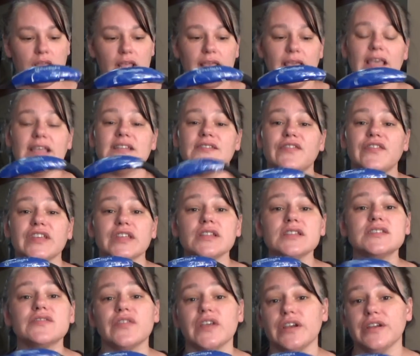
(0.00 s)
It
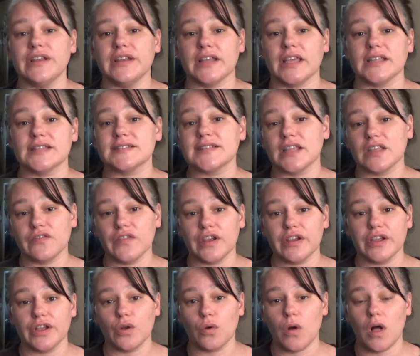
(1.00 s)
feels very nice, like
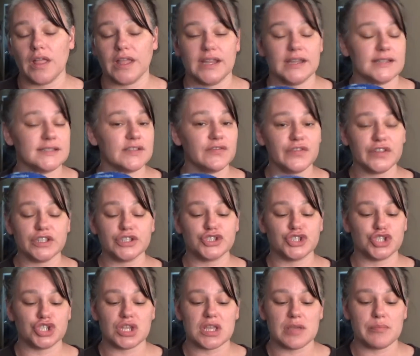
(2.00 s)
very quality. It doesn't feel
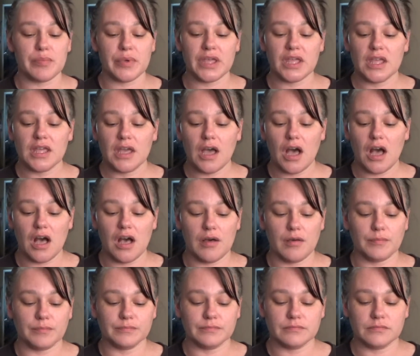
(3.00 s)
cheap.
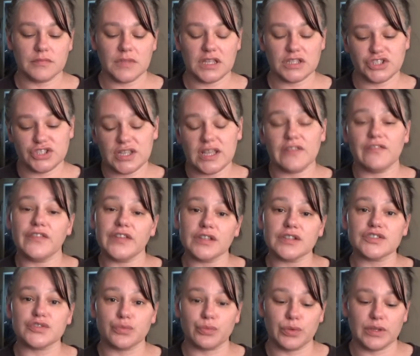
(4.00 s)
It
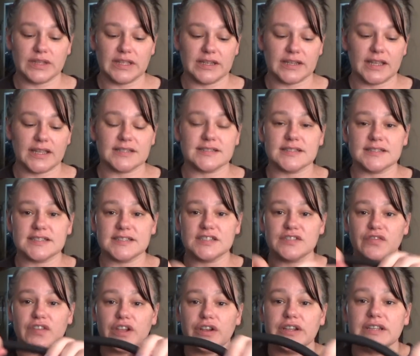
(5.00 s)
feels really nice. This is
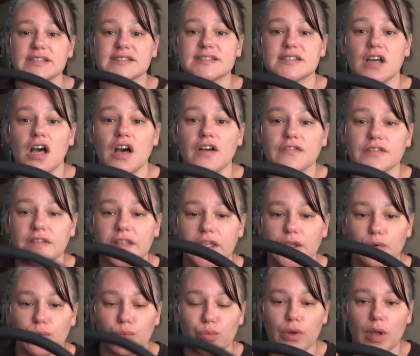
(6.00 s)
very soft,
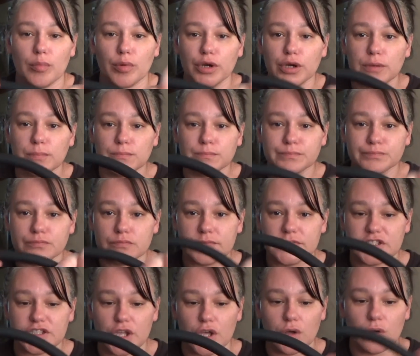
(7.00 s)
like rubber,
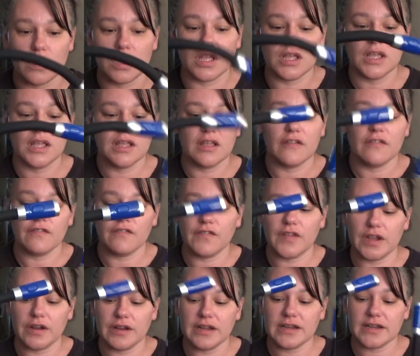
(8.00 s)
so
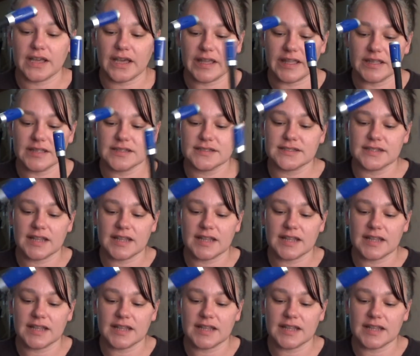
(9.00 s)
very nice. It